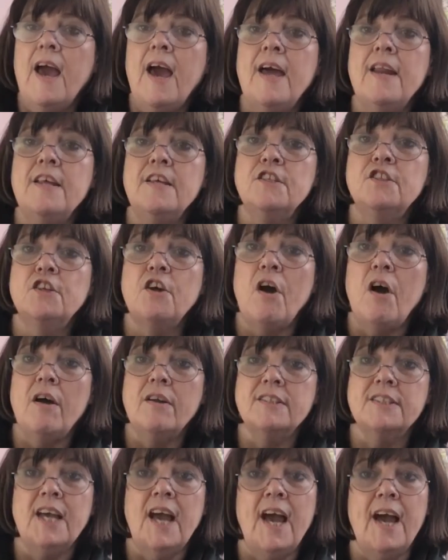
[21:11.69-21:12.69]
and it's
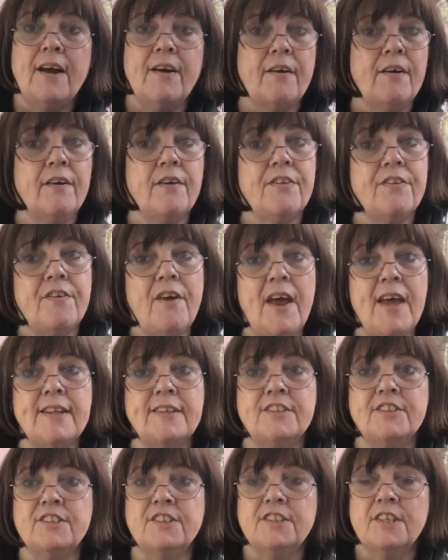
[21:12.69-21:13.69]
got anchor
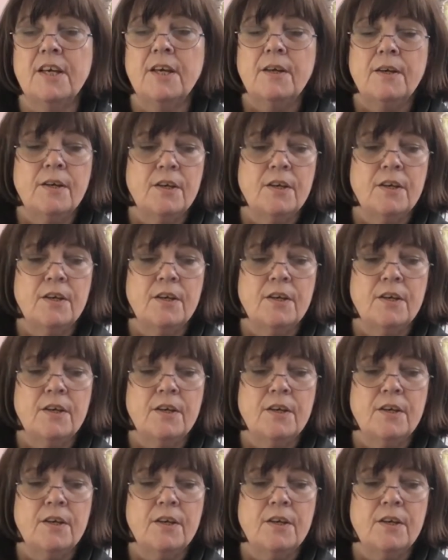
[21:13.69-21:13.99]
threads.